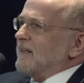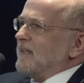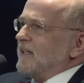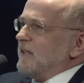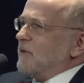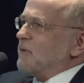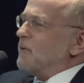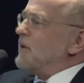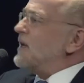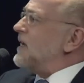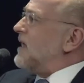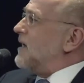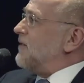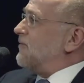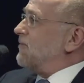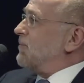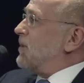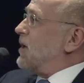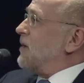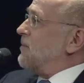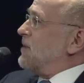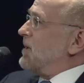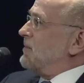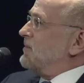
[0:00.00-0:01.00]
you will have
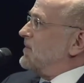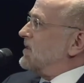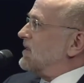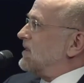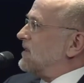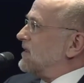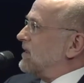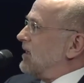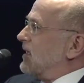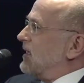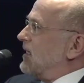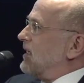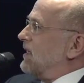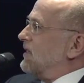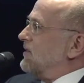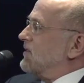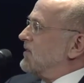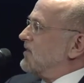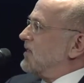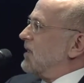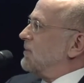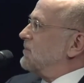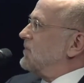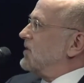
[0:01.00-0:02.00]
problems in
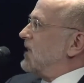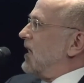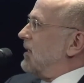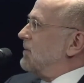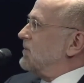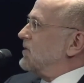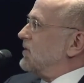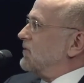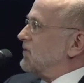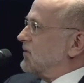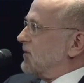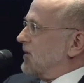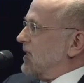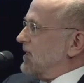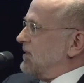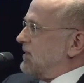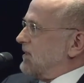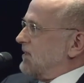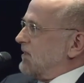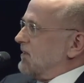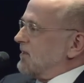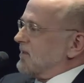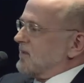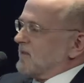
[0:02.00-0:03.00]
some times of
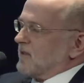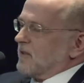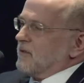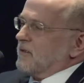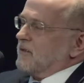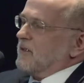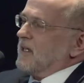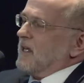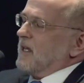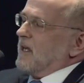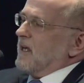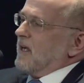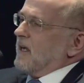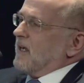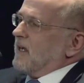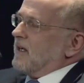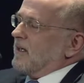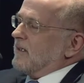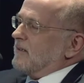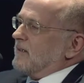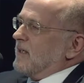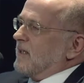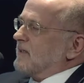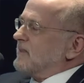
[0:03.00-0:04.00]
crisis. So
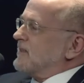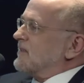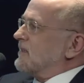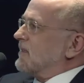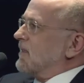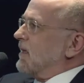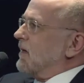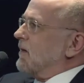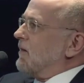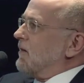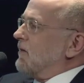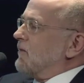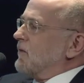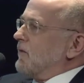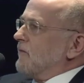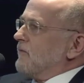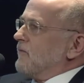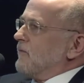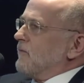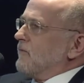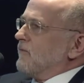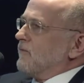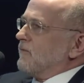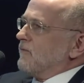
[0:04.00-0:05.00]
that's
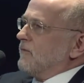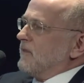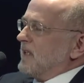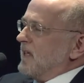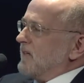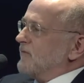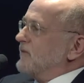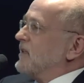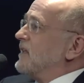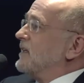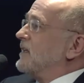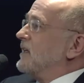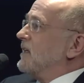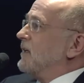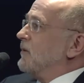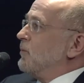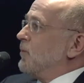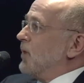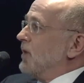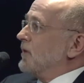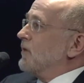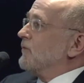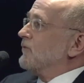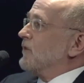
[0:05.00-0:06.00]
definitely
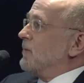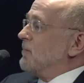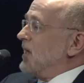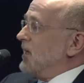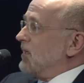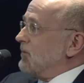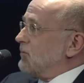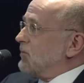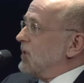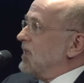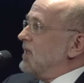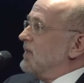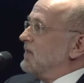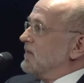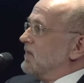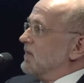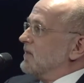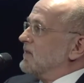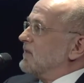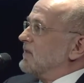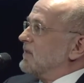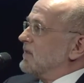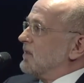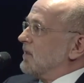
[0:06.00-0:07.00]
one of the main
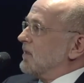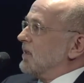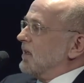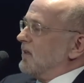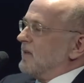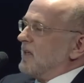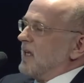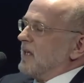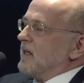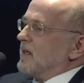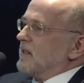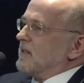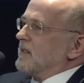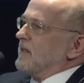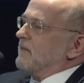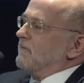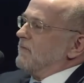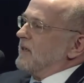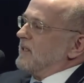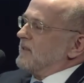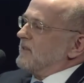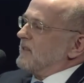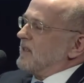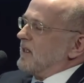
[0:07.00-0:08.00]
reasons they are
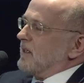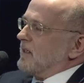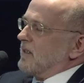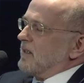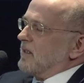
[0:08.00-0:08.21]
investing